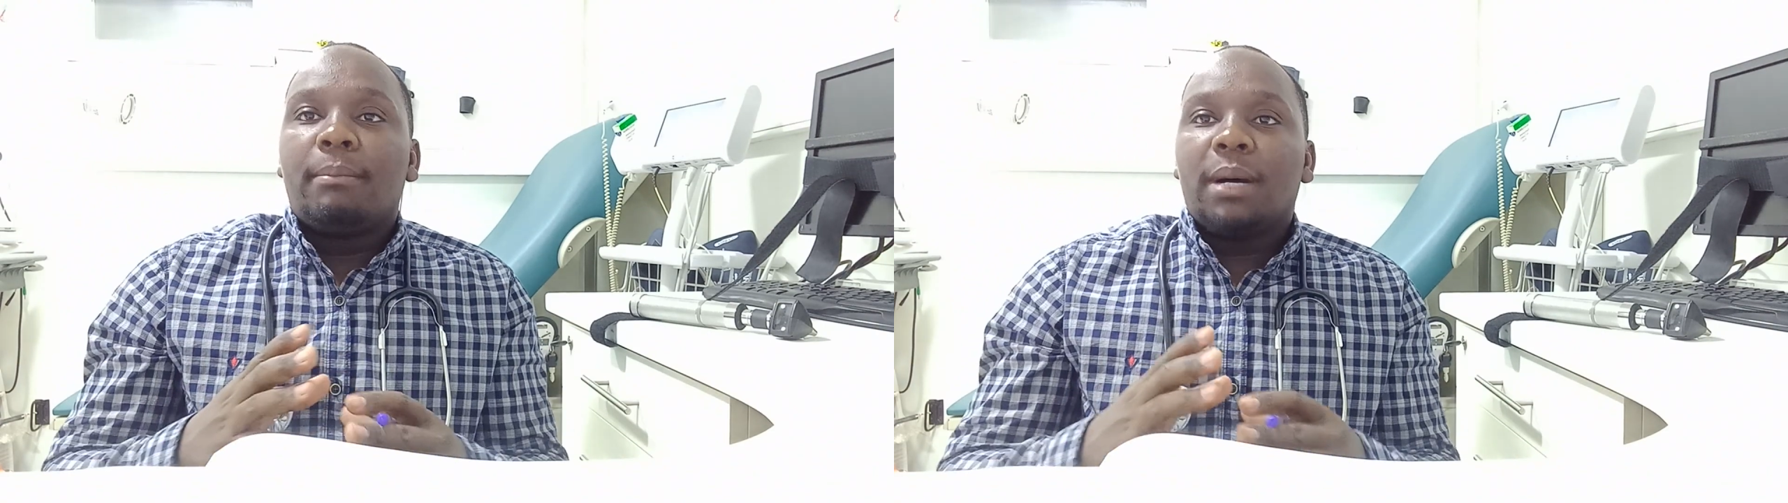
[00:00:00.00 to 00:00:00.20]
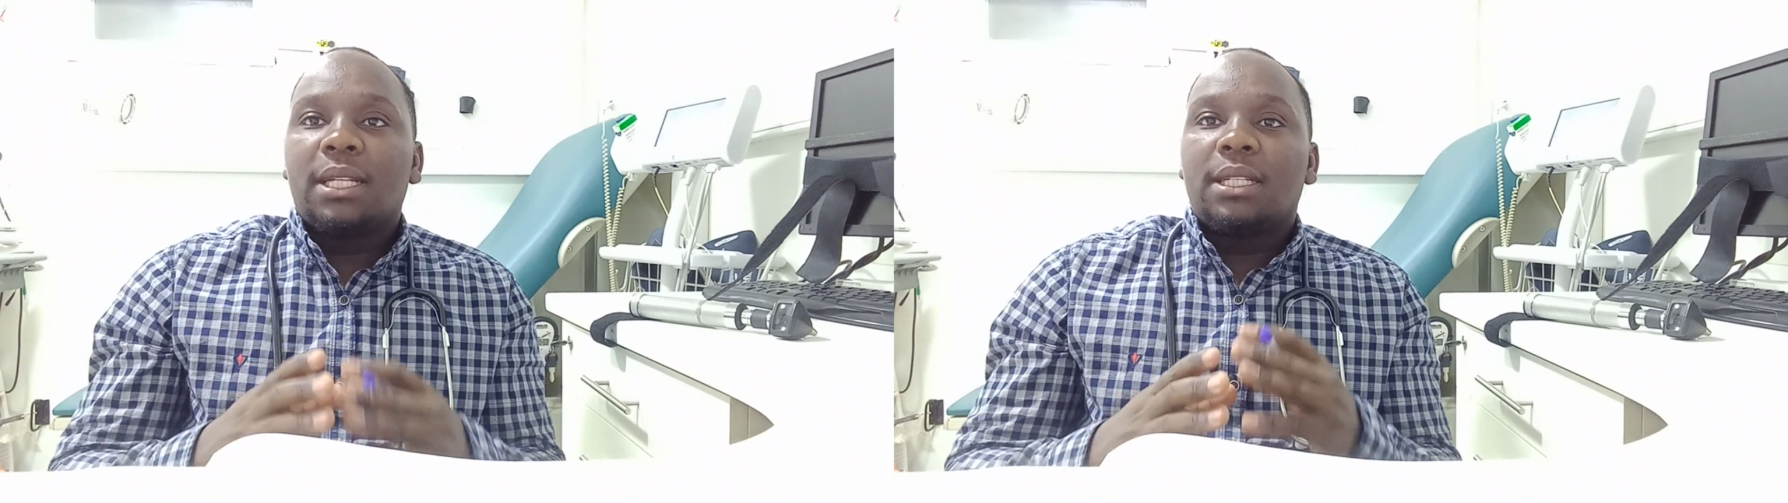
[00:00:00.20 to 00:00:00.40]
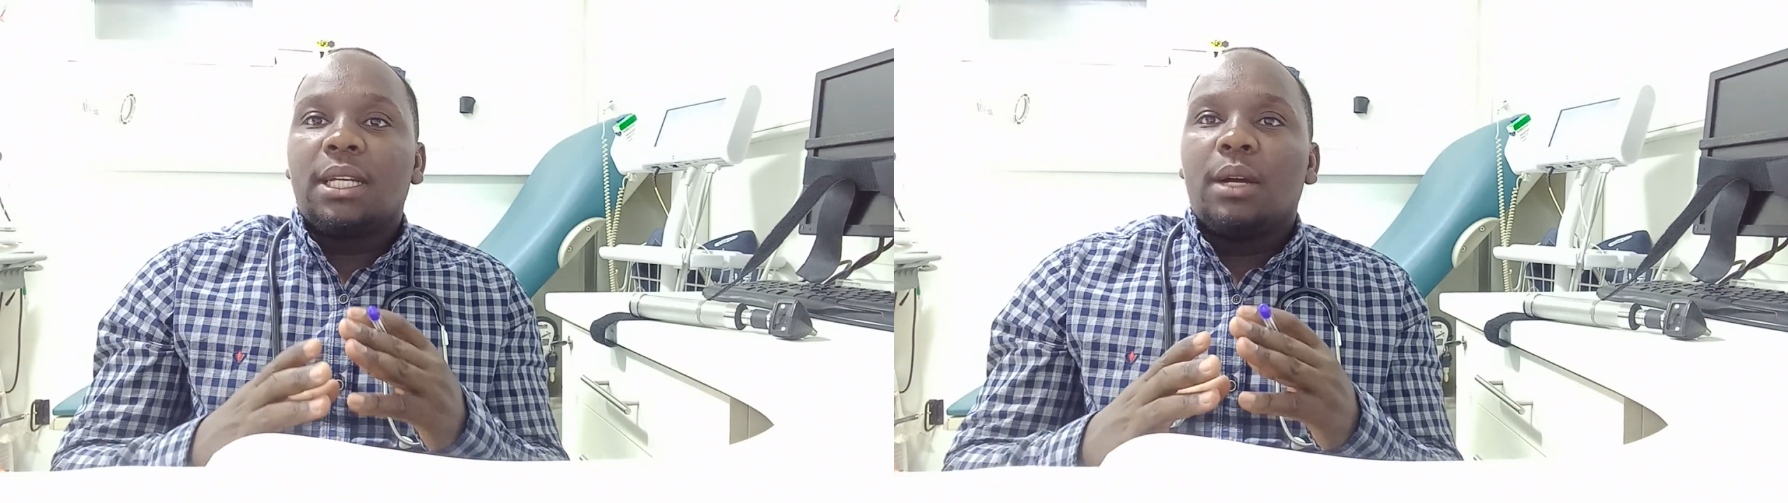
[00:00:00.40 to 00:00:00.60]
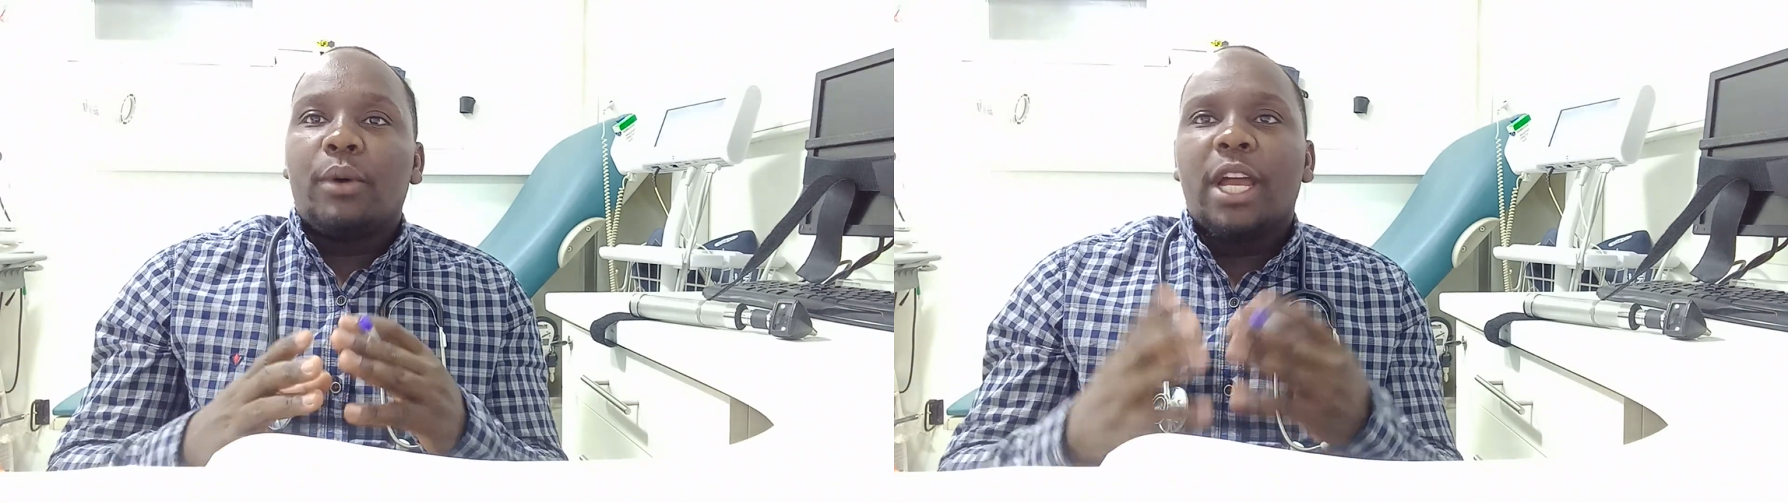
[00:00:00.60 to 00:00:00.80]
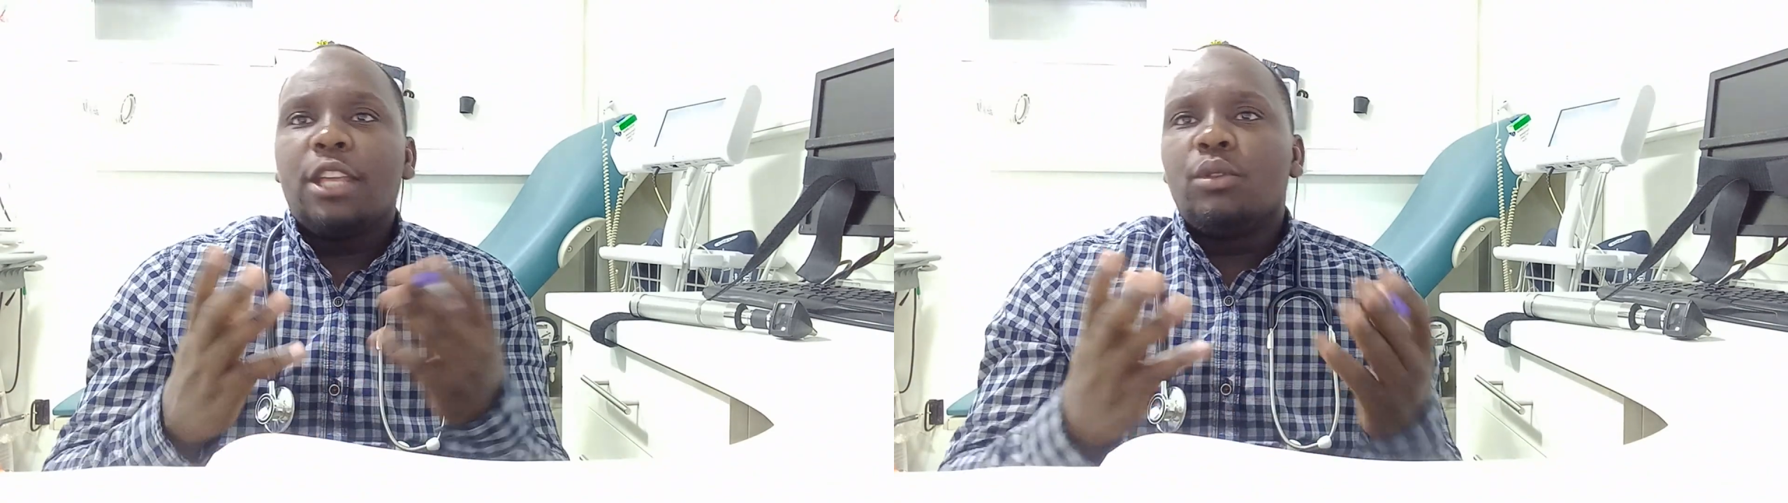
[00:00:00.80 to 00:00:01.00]
but
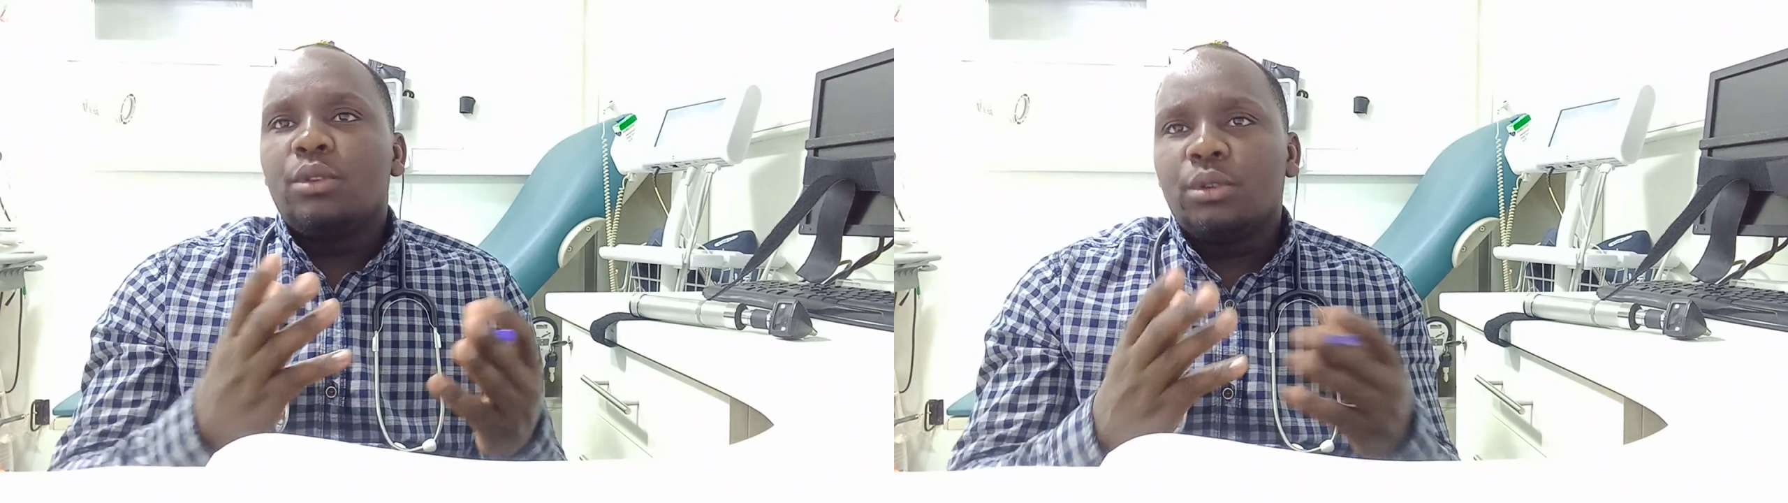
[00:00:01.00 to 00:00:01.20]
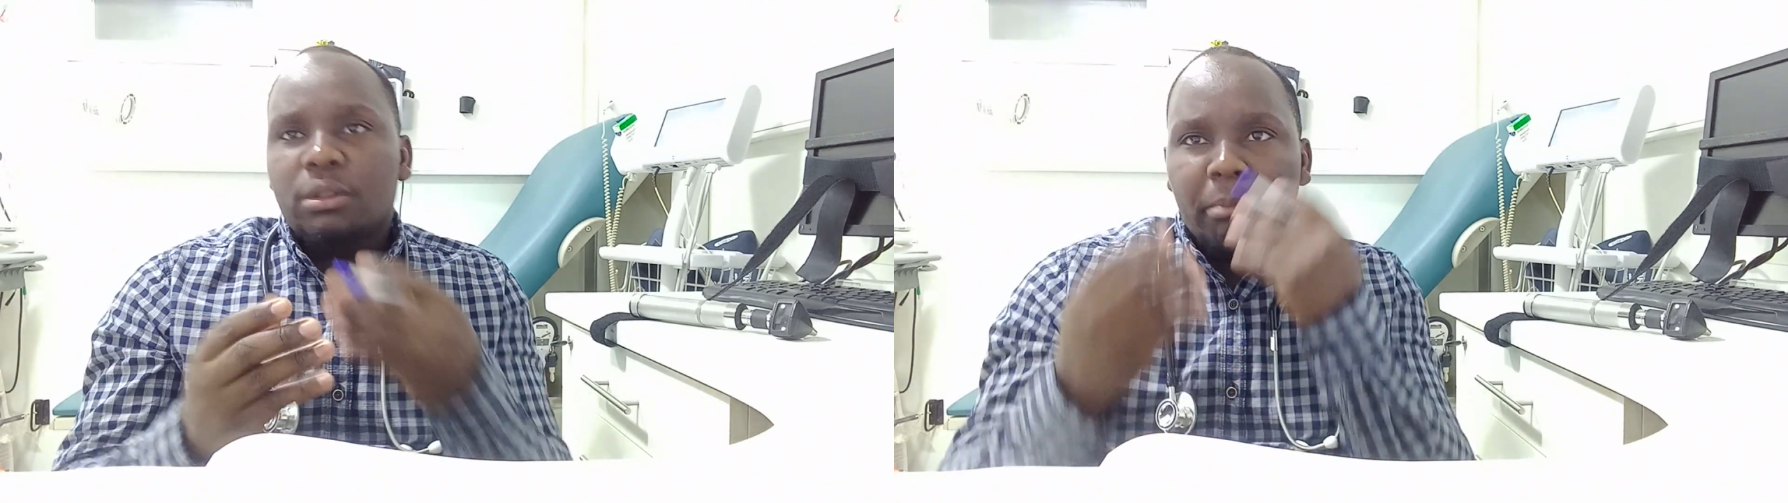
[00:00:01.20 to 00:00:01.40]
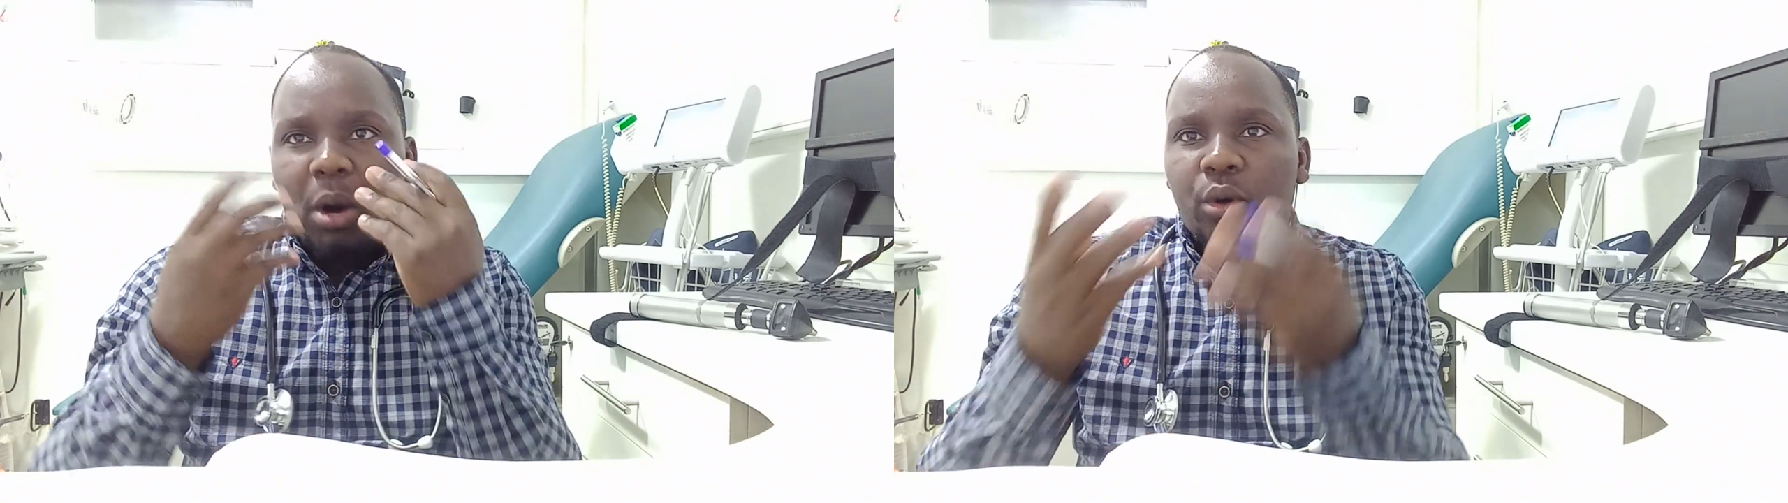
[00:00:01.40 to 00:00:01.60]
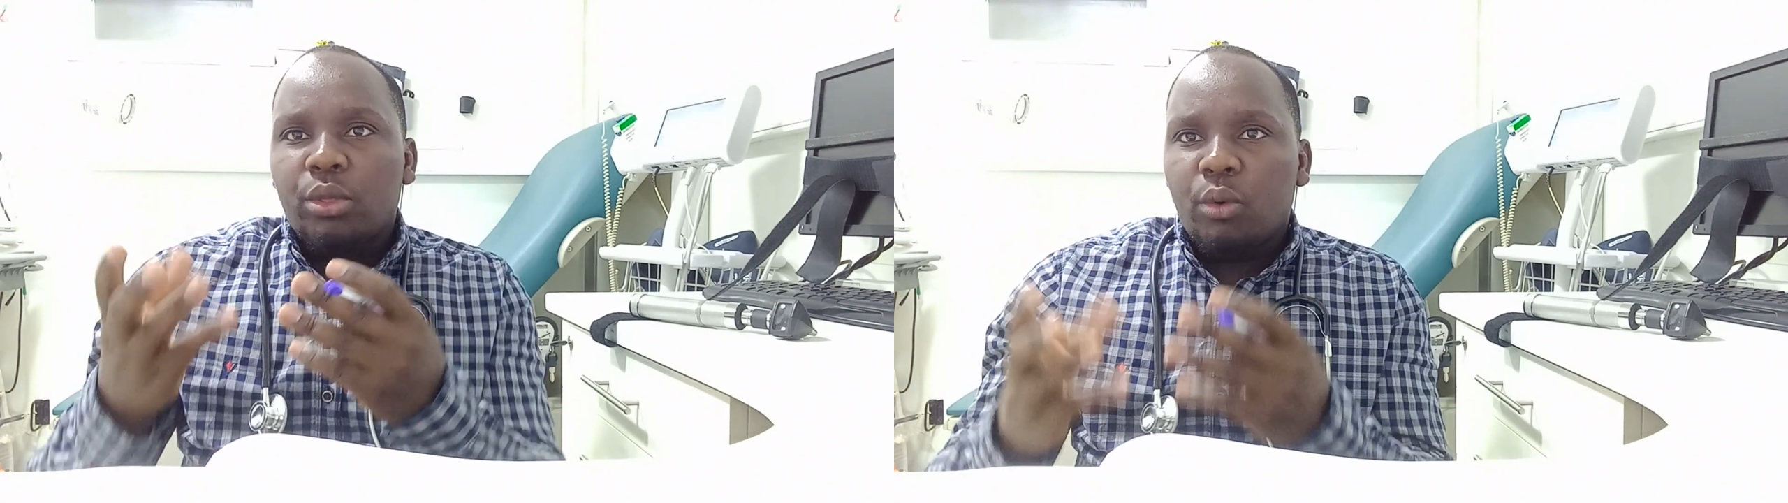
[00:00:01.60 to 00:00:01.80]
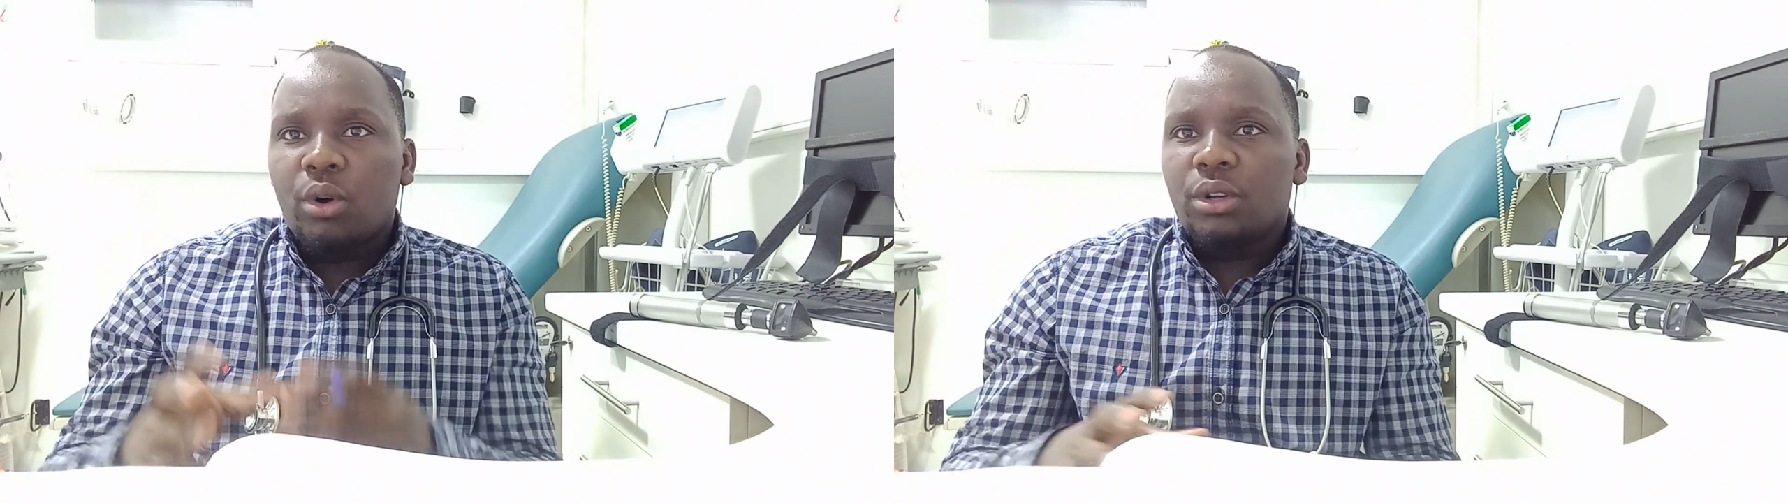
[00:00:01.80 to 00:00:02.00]
where you use
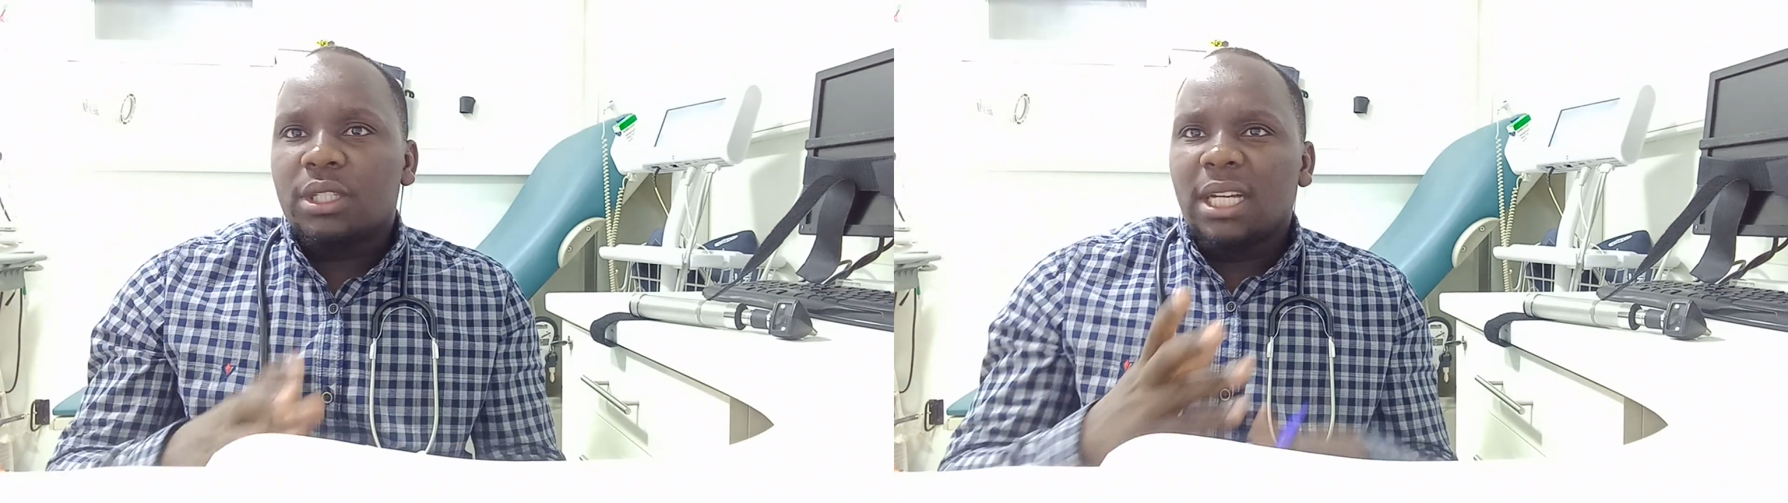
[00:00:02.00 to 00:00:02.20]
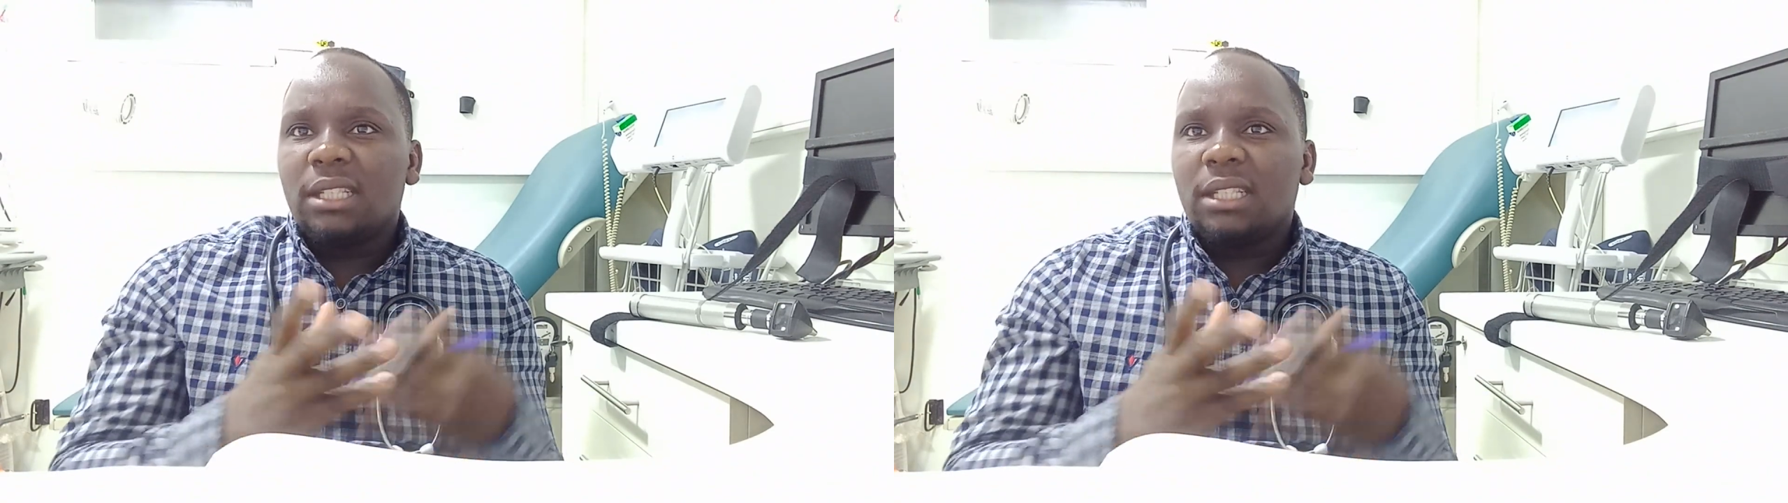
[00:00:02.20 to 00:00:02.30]
mouthwash,